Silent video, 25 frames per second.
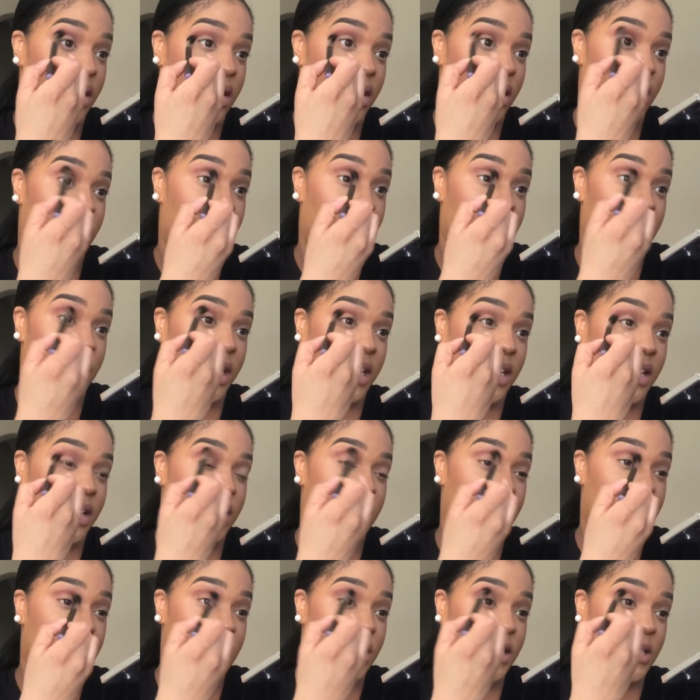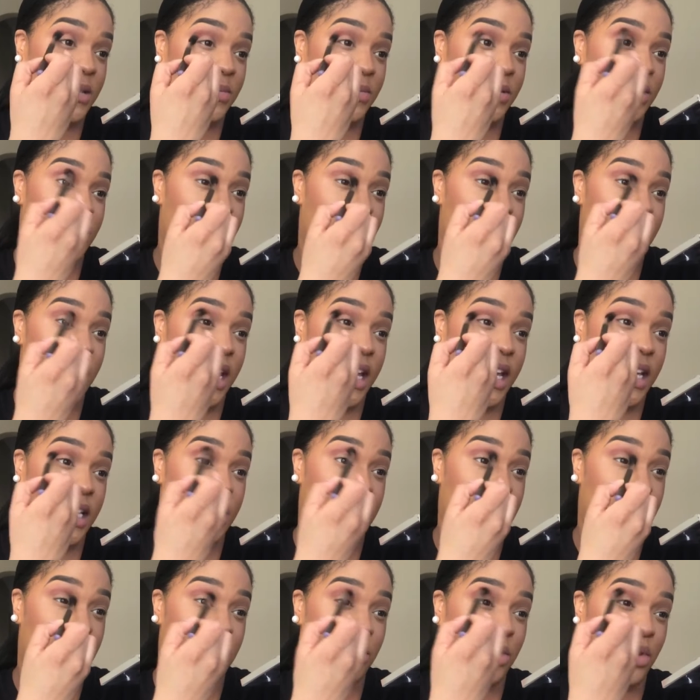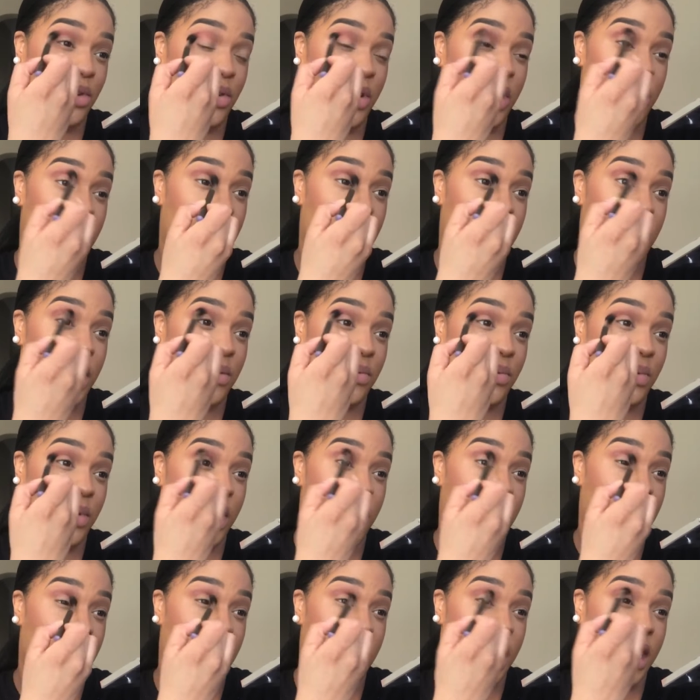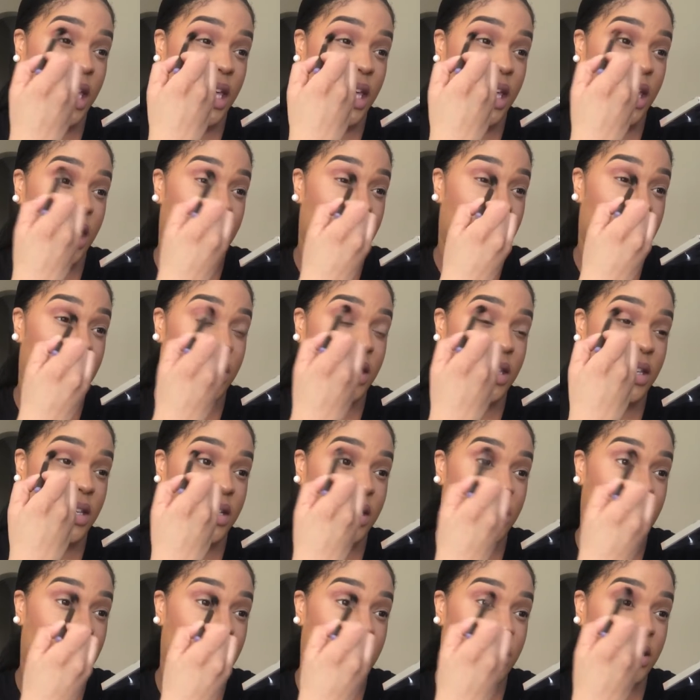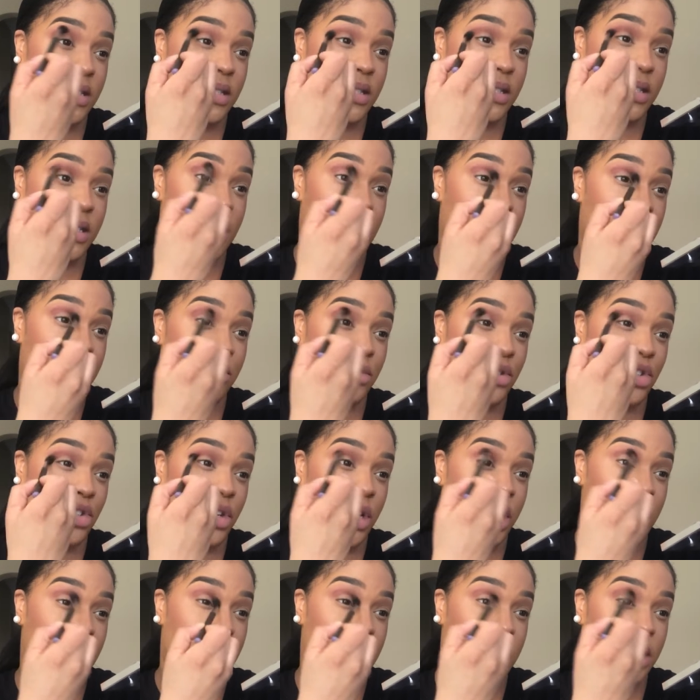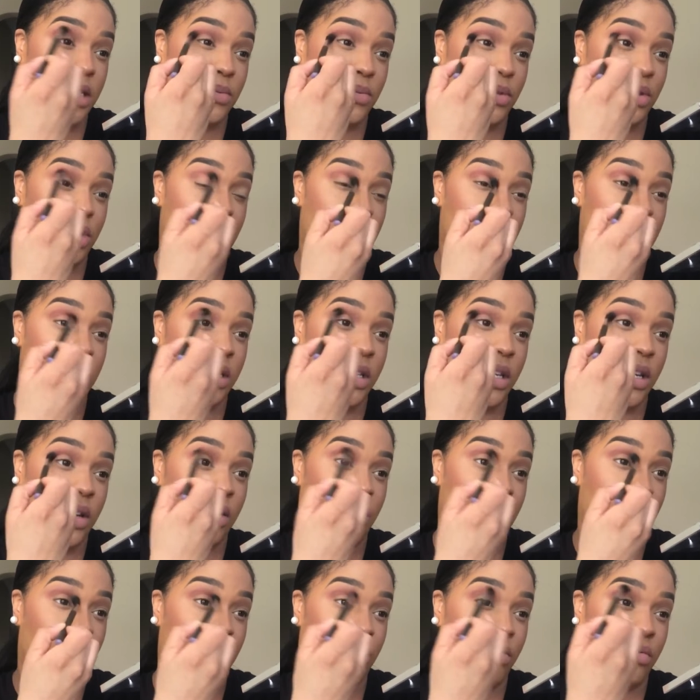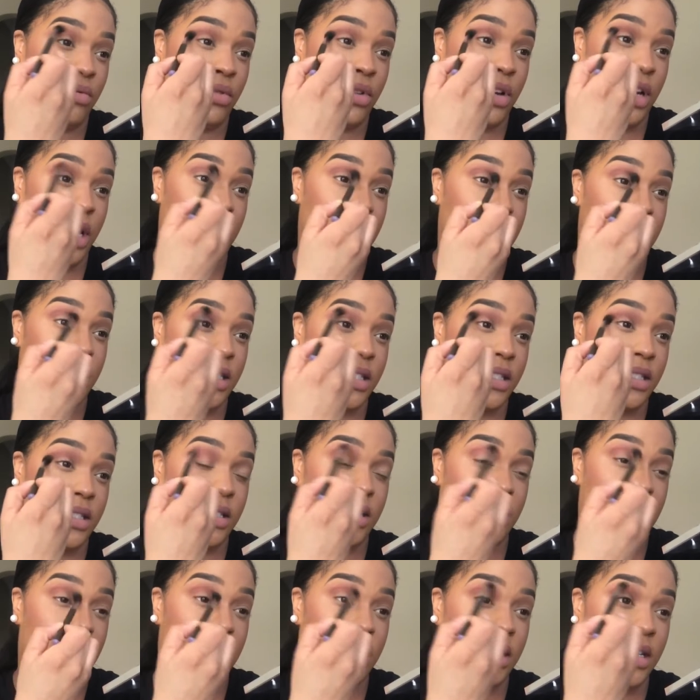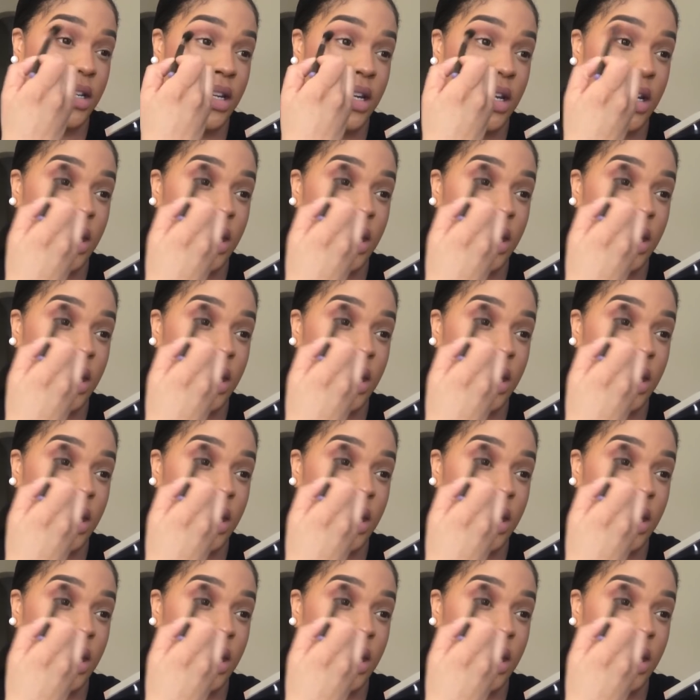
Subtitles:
Oh my goodness. So yes, I'm going in with Temptress, which is a rust